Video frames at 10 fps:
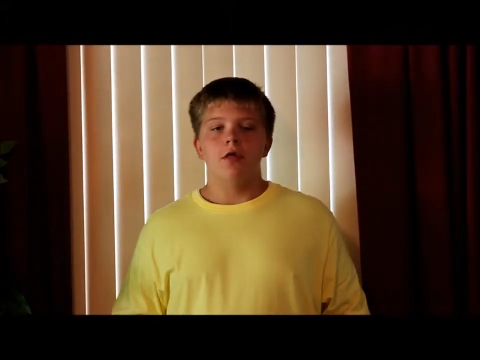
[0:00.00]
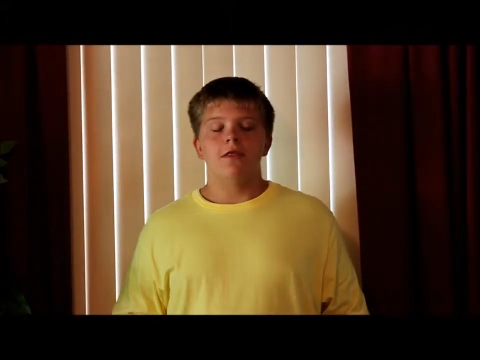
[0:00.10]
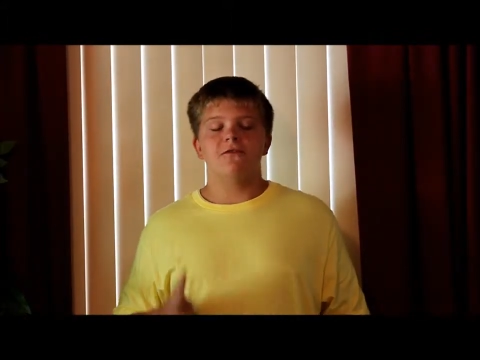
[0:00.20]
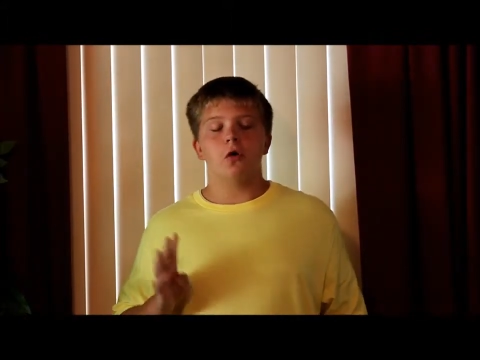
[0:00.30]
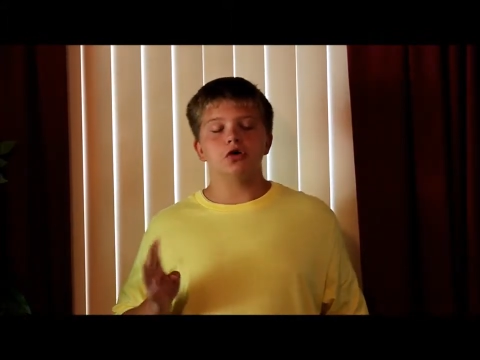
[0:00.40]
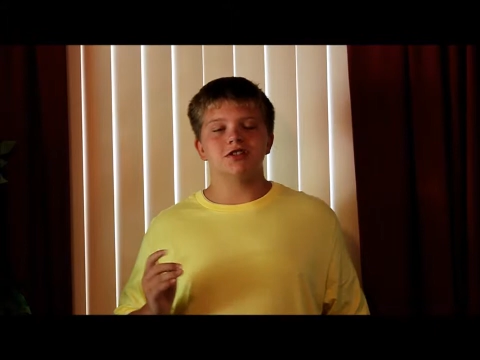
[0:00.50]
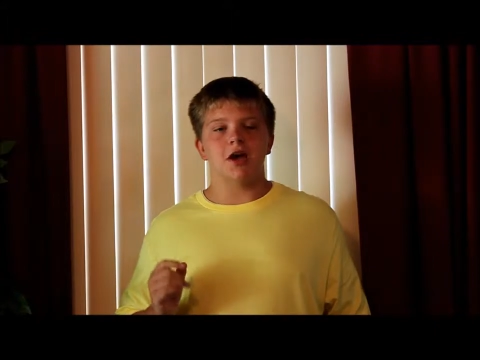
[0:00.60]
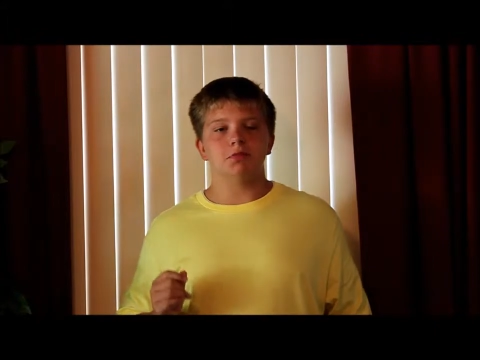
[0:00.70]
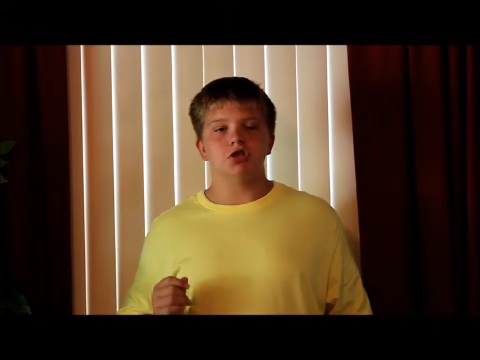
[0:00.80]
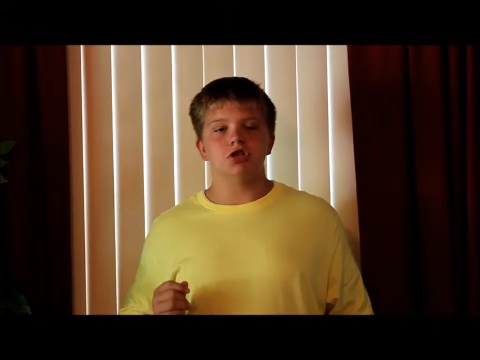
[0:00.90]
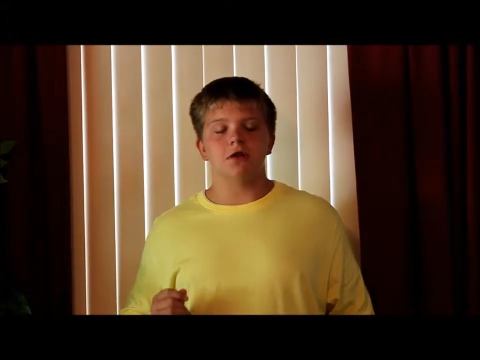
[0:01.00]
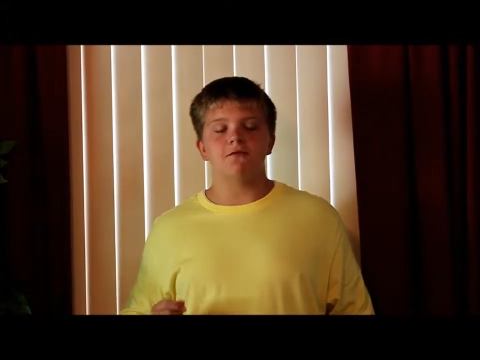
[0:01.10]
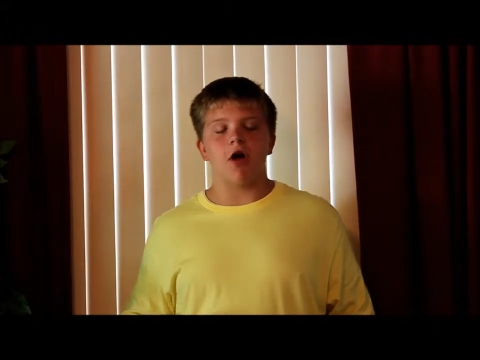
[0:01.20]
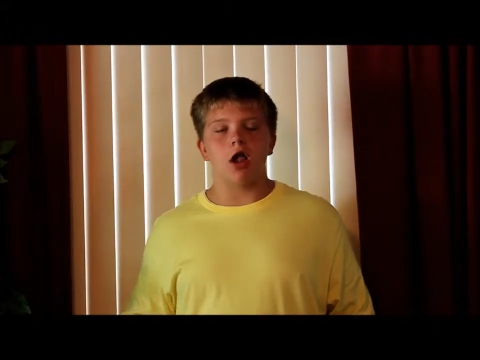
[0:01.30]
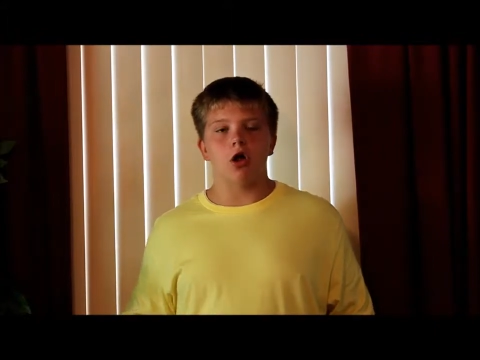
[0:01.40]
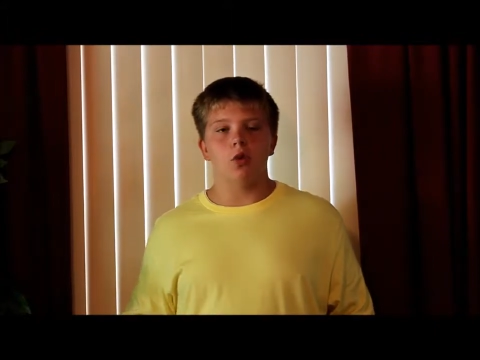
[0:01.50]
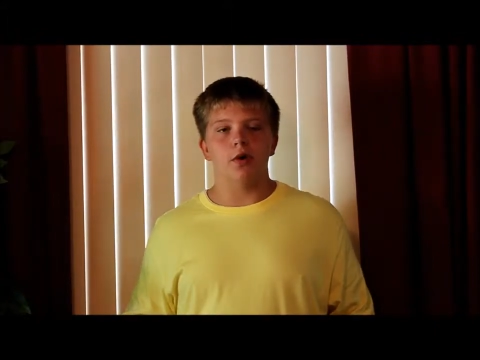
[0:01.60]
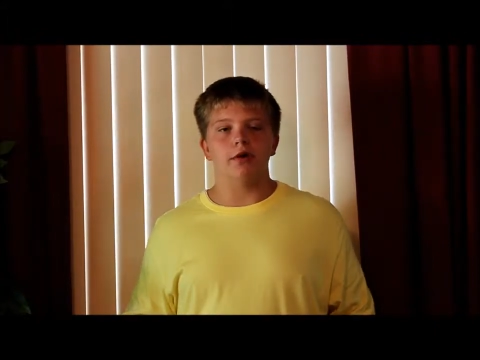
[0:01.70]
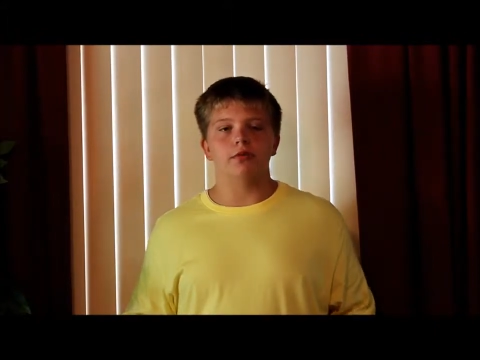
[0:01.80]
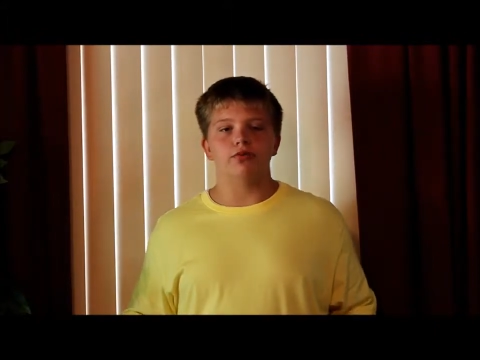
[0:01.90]
The 4 steps you should follow
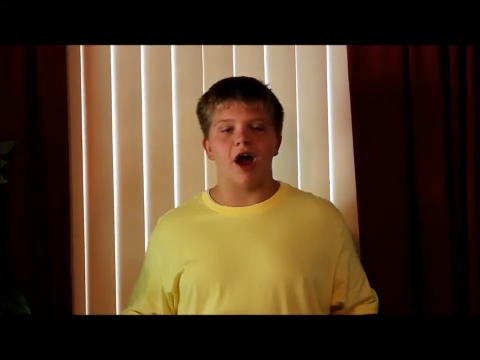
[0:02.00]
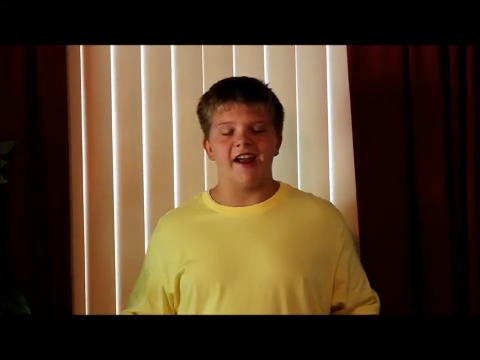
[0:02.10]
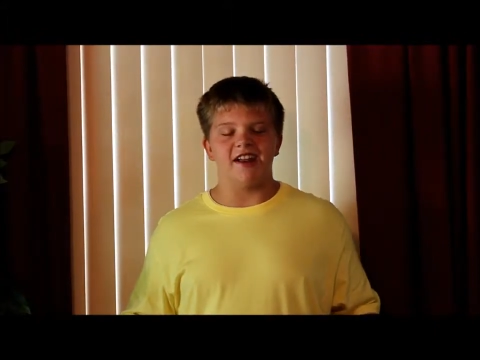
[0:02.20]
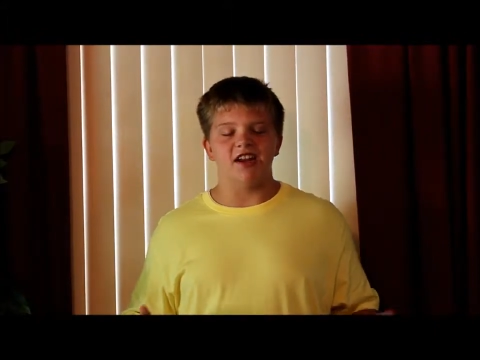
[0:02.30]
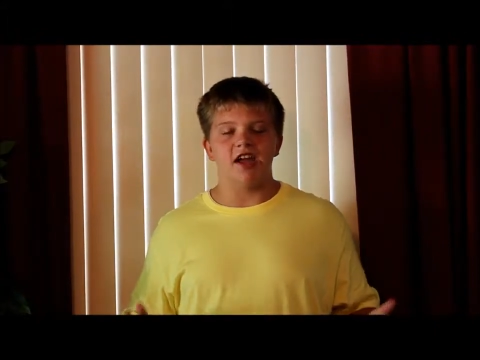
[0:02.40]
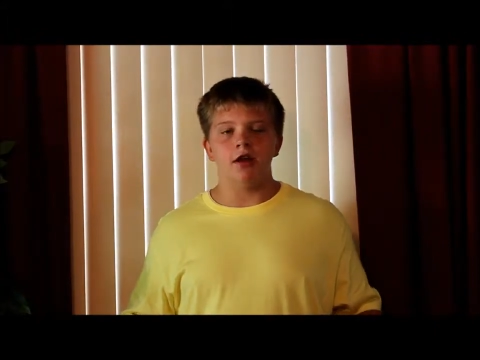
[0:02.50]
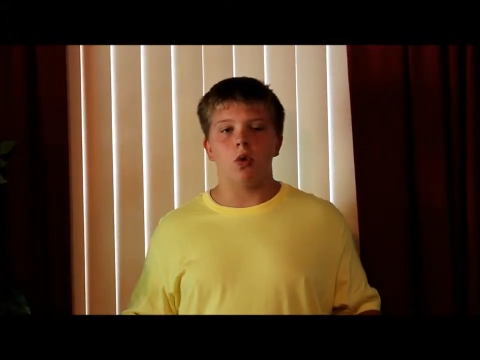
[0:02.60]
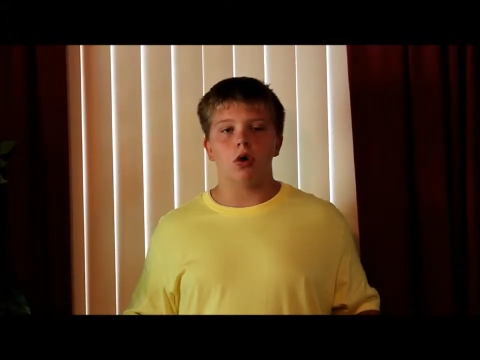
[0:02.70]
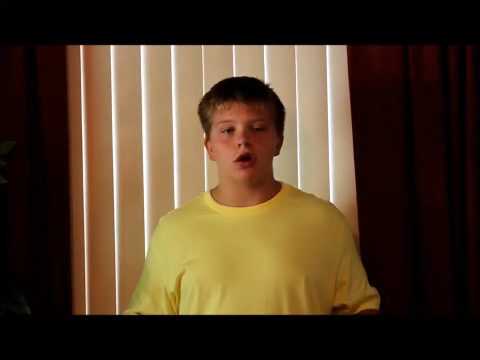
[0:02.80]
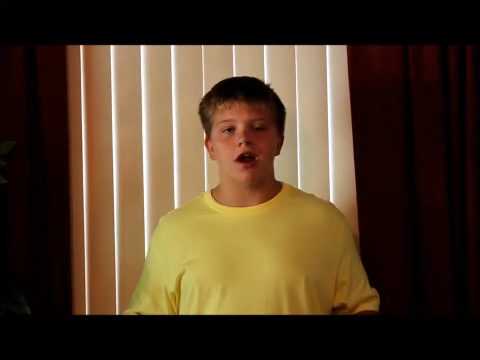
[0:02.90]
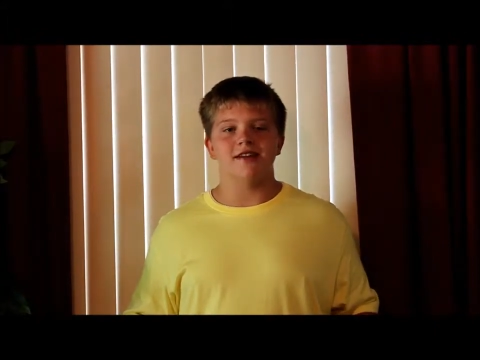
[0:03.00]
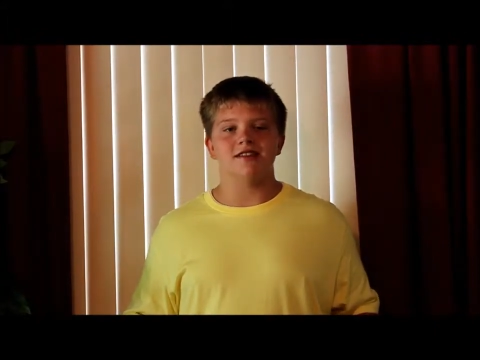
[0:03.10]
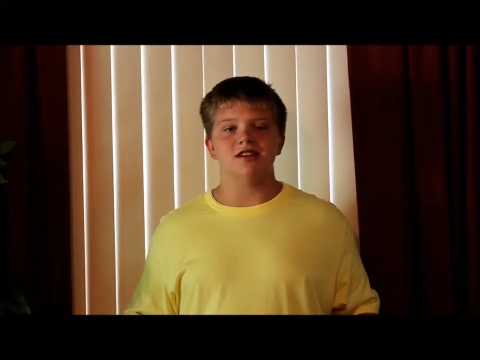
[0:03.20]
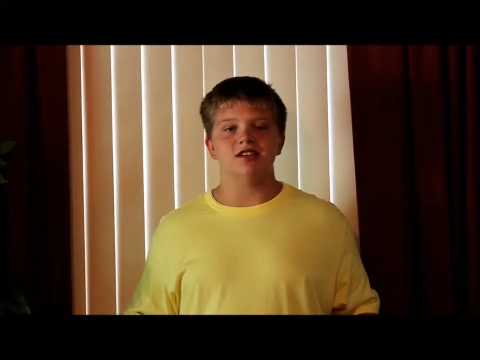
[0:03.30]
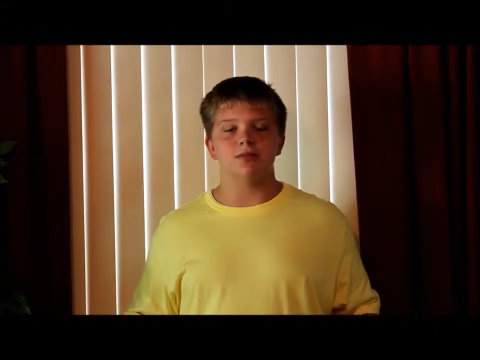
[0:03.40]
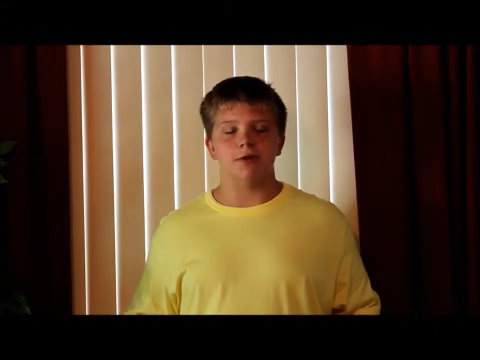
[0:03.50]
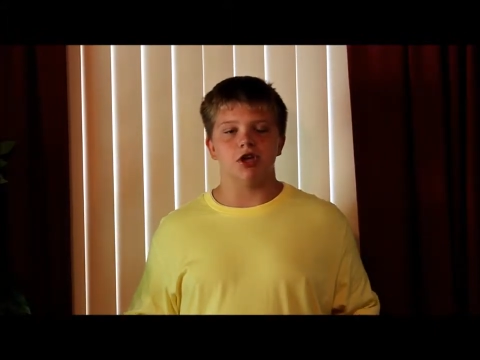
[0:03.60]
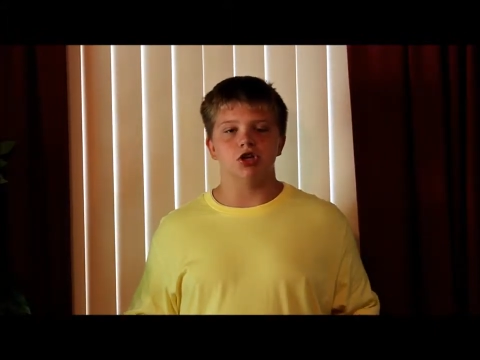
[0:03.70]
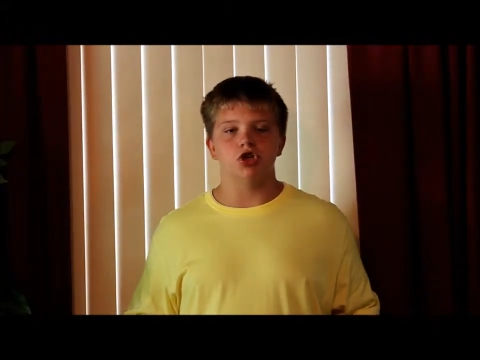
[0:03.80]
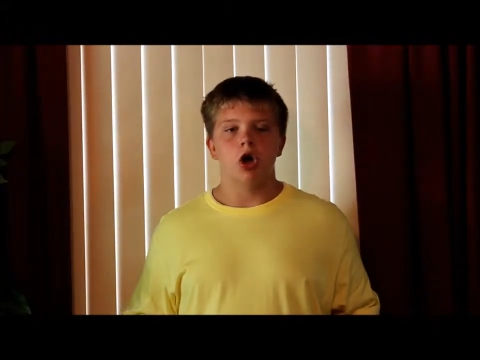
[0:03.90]
when writing and organizing a
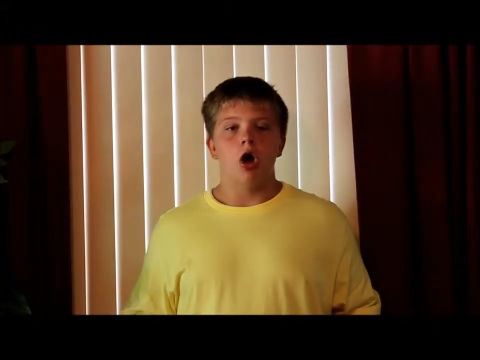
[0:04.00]
speech